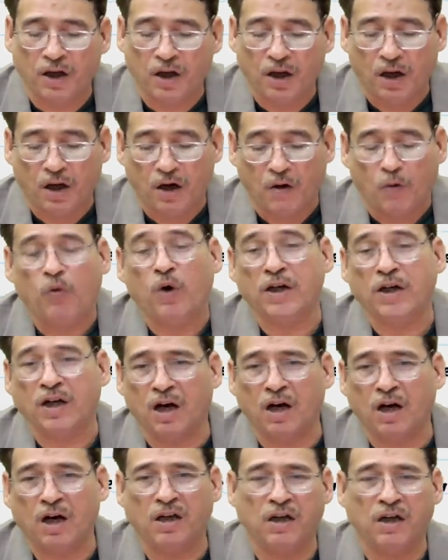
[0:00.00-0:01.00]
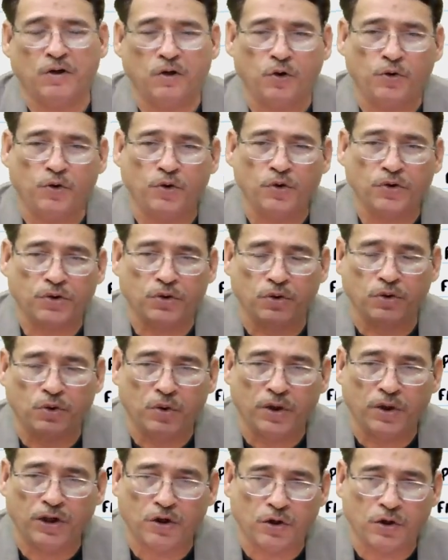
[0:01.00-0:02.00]
What earlier you used to do
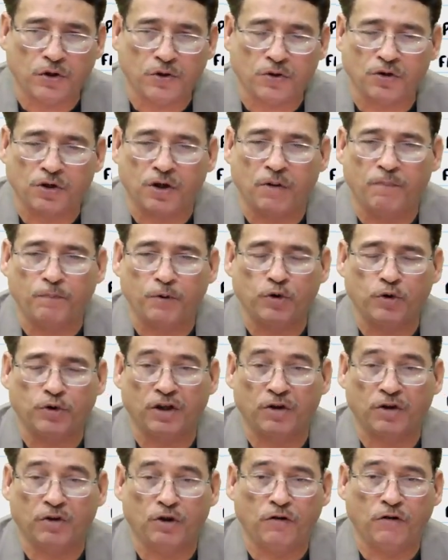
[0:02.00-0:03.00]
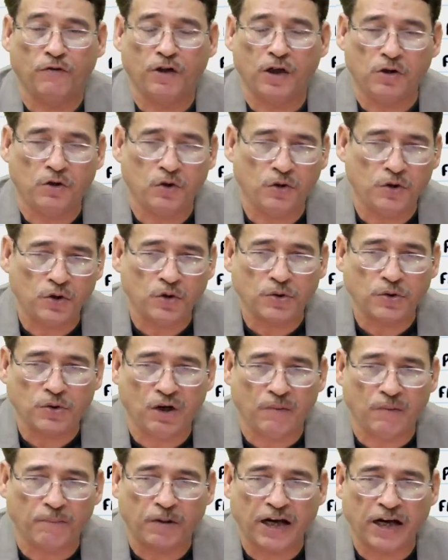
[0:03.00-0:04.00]
in order to compute the goodwill, you used to
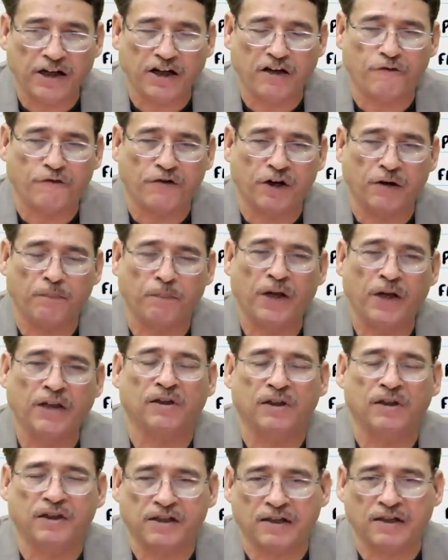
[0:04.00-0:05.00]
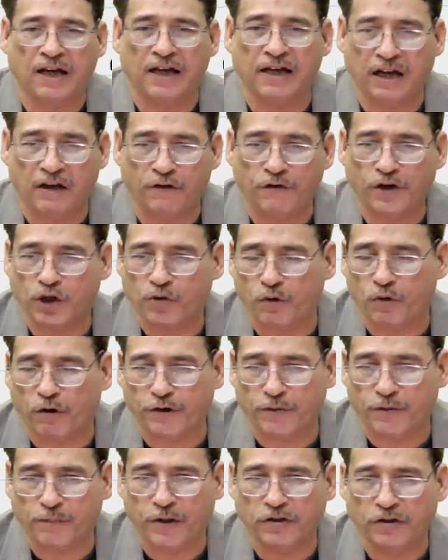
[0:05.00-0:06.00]
apply different methods like average
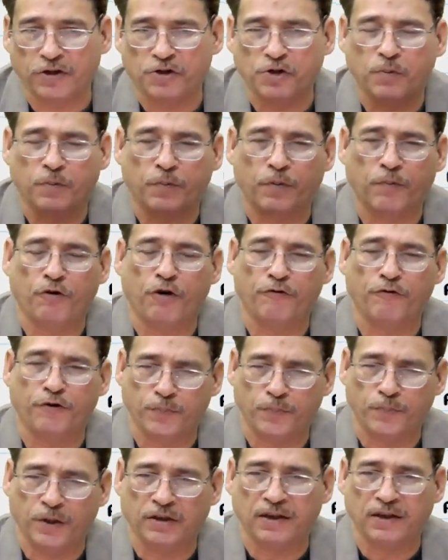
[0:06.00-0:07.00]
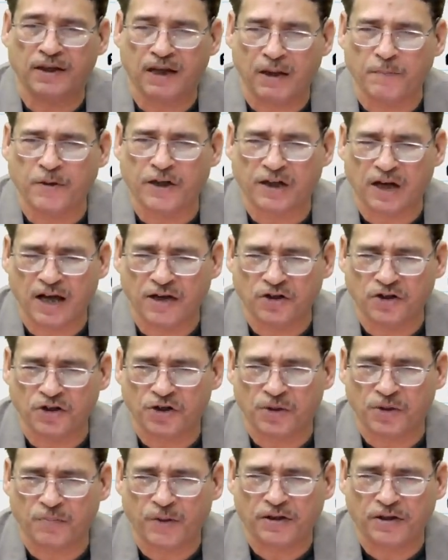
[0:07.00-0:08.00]
profit method, super profits method,
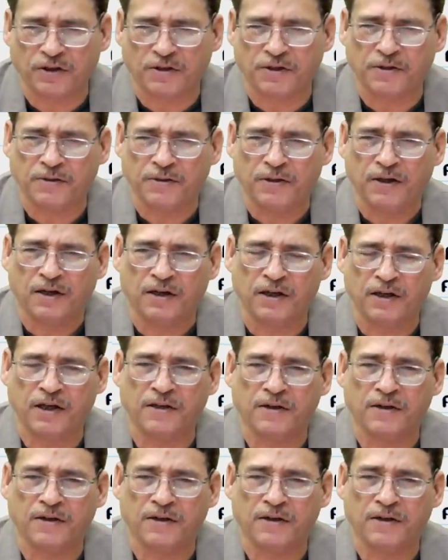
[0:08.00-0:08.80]
capitalization method, correct?